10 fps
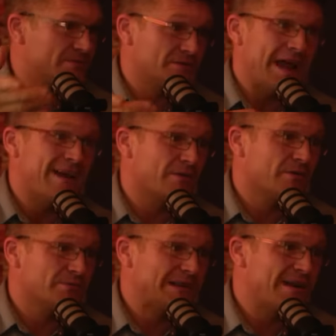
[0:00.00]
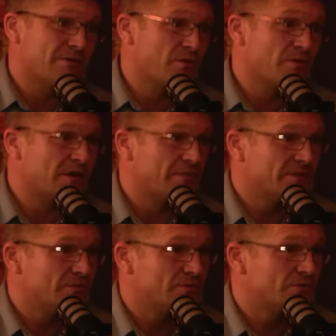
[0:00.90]
I was tired. I was hard mm. work on
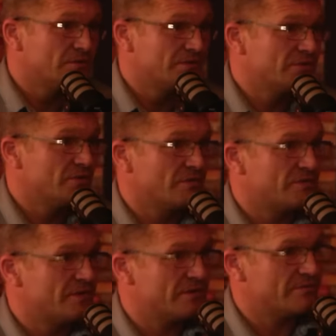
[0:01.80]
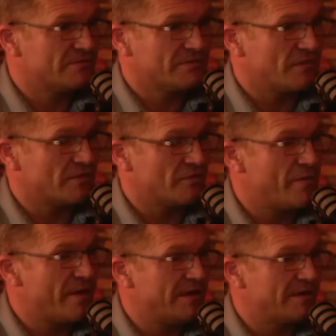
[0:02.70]
me too. was a mm. young fella, I was fucking
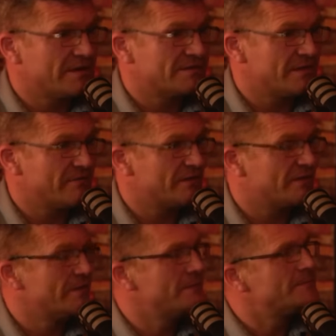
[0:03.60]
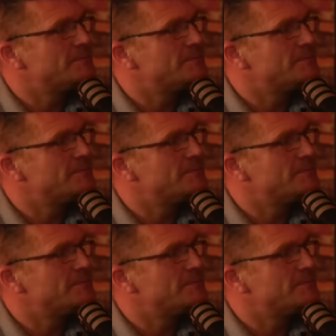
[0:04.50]
rebelling against everything.